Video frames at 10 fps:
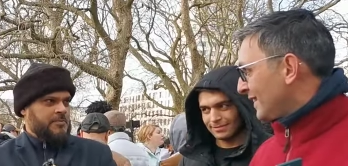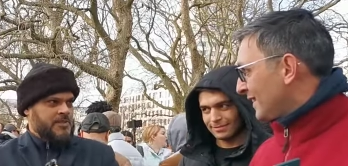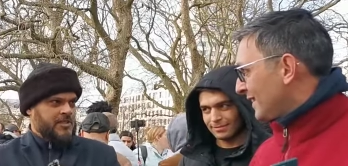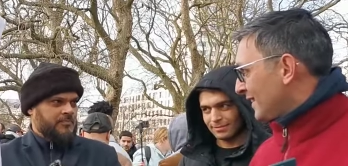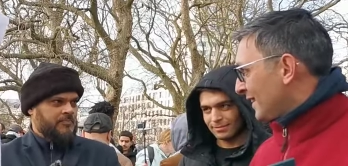Speaker 1: were
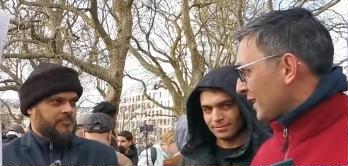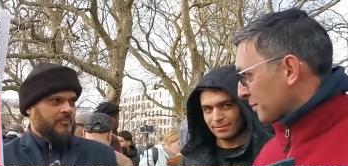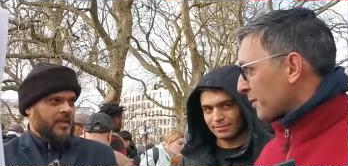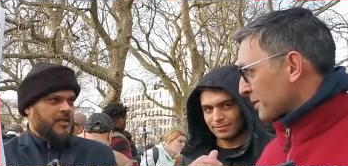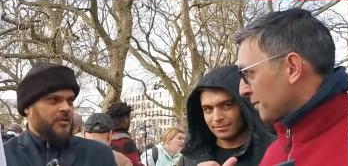an
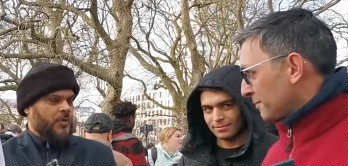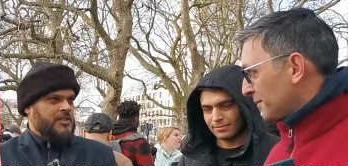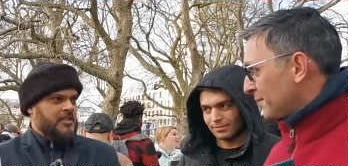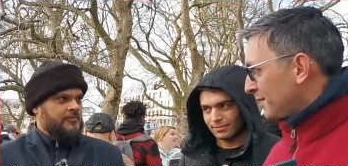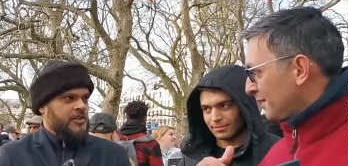ex-Muslim.
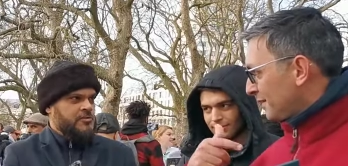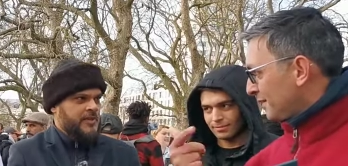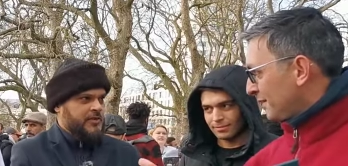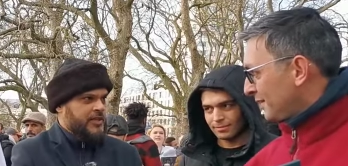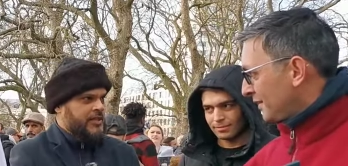Ex-Muslim. What's the
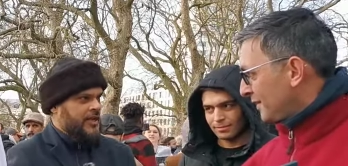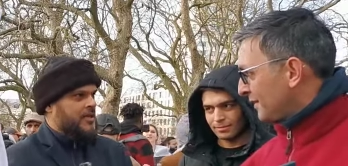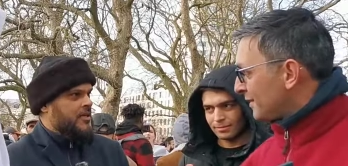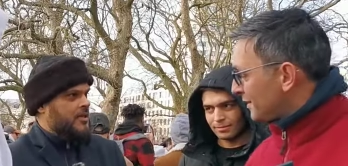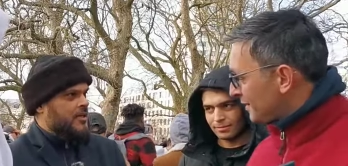difference between